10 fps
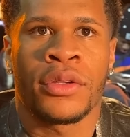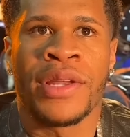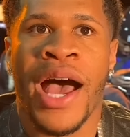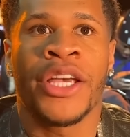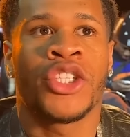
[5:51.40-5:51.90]

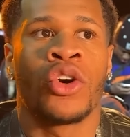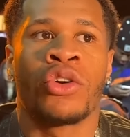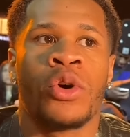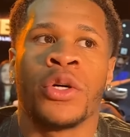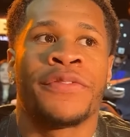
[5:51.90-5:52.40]
No, his shoulder
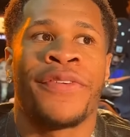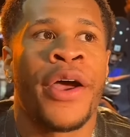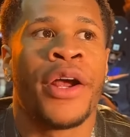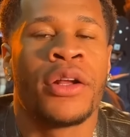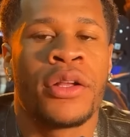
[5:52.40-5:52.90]
work was fire.
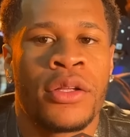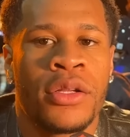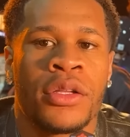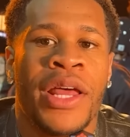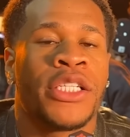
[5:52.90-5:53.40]

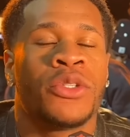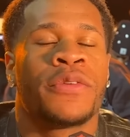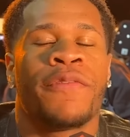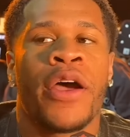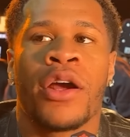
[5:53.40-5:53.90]
That shit was
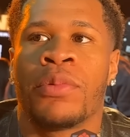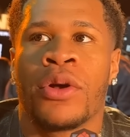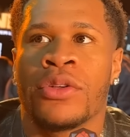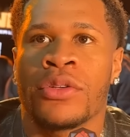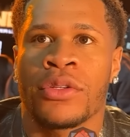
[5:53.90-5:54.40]

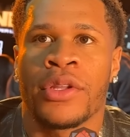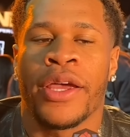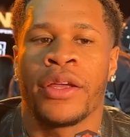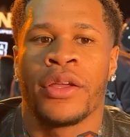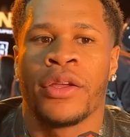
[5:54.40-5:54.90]

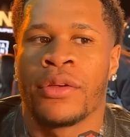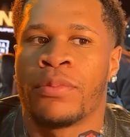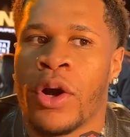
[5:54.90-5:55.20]
fire.